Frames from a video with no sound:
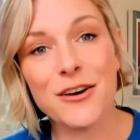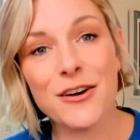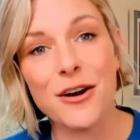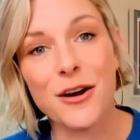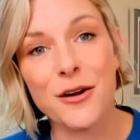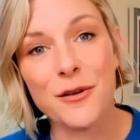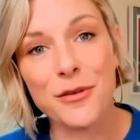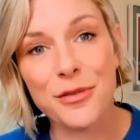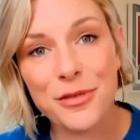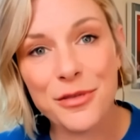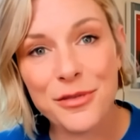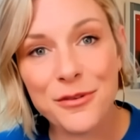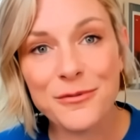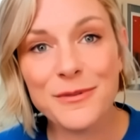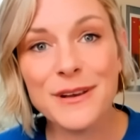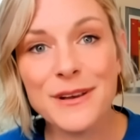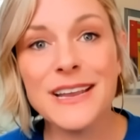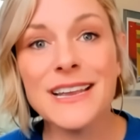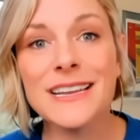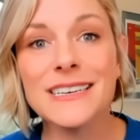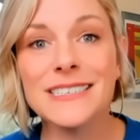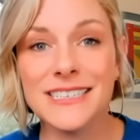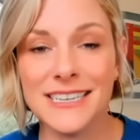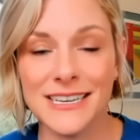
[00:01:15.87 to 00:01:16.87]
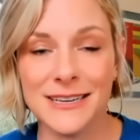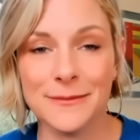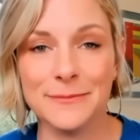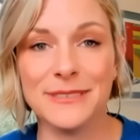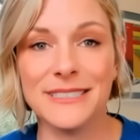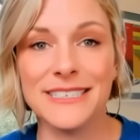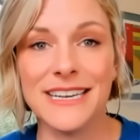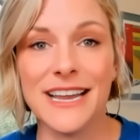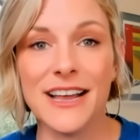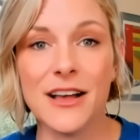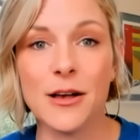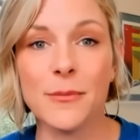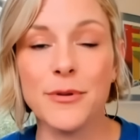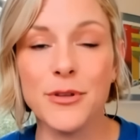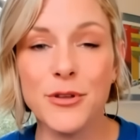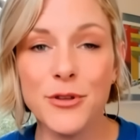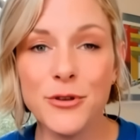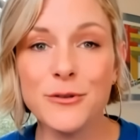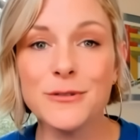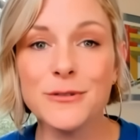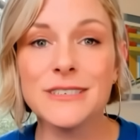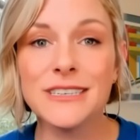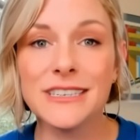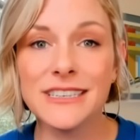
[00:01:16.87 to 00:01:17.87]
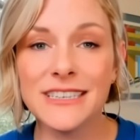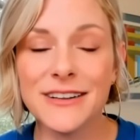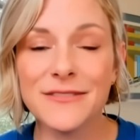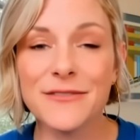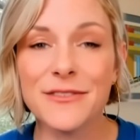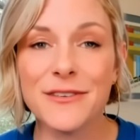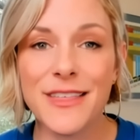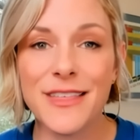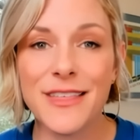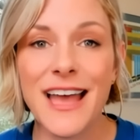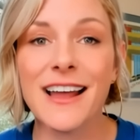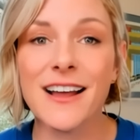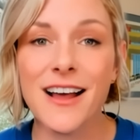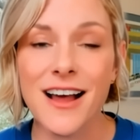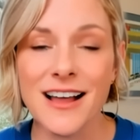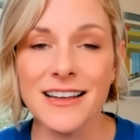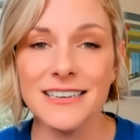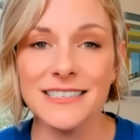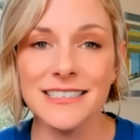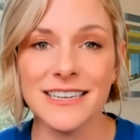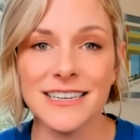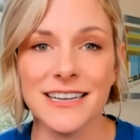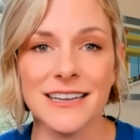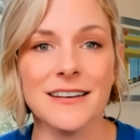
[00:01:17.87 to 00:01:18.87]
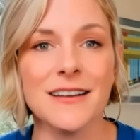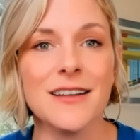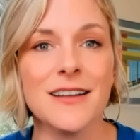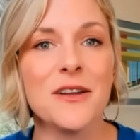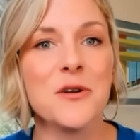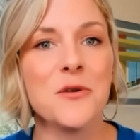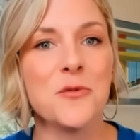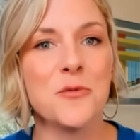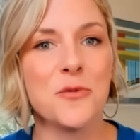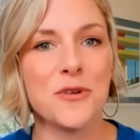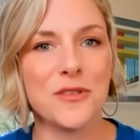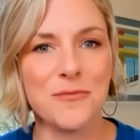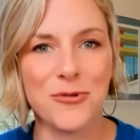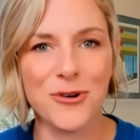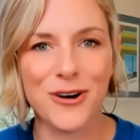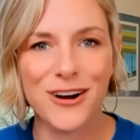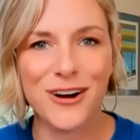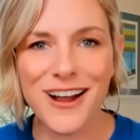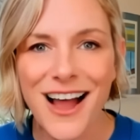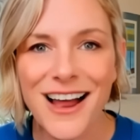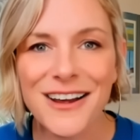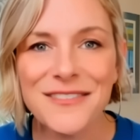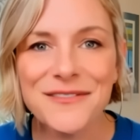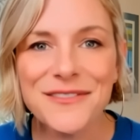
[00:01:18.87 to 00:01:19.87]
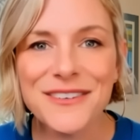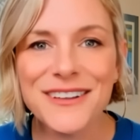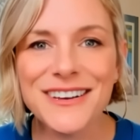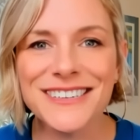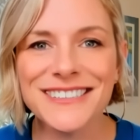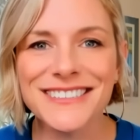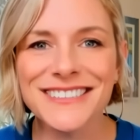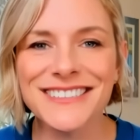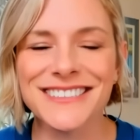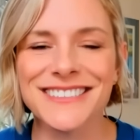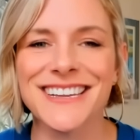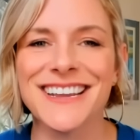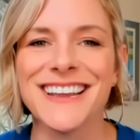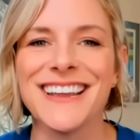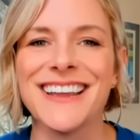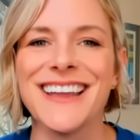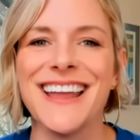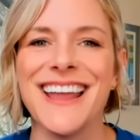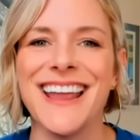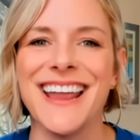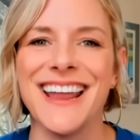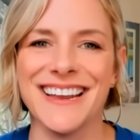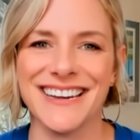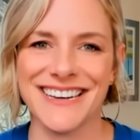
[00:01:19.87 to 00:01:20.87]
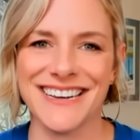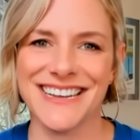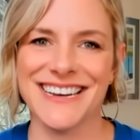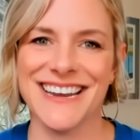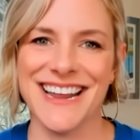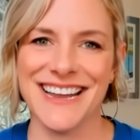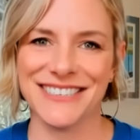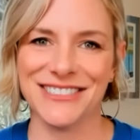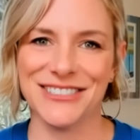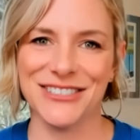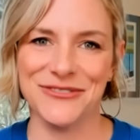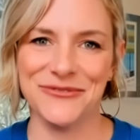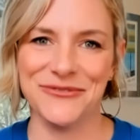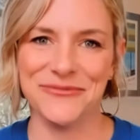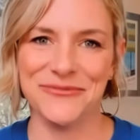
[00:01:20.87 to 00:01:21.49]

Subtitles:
are 3 tips to help you deliver that content with more confidence and connection.